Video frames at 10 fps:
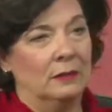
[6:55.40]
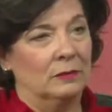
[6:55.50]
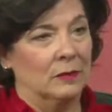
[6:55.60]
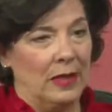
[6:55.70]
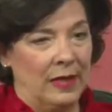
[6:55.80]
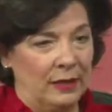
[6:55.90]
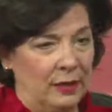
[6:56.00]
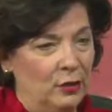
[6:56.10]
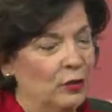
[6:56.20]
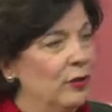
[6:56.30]
I had an
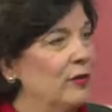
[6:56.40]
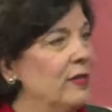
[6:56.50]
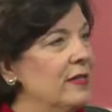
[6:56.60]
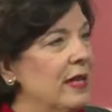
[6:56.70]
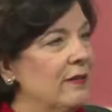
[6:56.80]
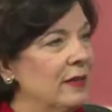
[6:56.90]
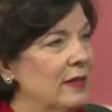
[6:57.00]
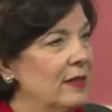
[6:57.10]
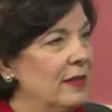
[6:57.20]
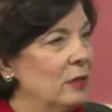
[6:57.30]
engineering staff that
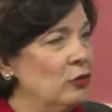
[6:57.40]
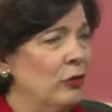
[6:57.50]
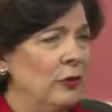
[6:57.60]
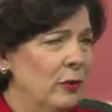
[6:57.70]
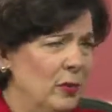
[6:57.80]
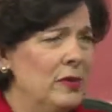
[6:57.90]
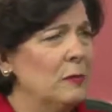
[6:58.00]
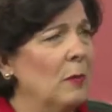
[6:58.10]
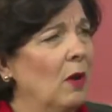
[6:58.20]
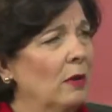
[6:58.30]
did the engineering. It was
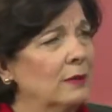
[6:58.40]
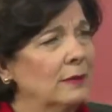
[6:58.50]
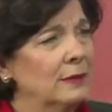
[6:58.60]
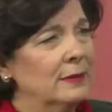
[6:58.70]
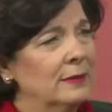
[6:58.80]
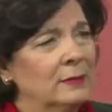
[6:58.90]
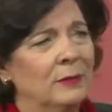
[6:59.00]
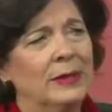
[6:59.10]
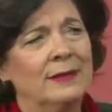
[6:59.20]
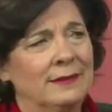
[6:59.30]
small,
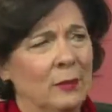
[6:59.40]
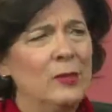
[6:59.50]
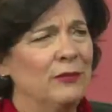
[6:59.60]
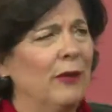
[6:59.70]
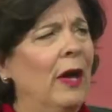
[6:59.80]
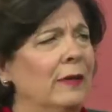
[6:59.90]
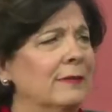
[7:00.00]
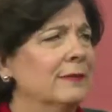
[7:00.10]
but it was fun.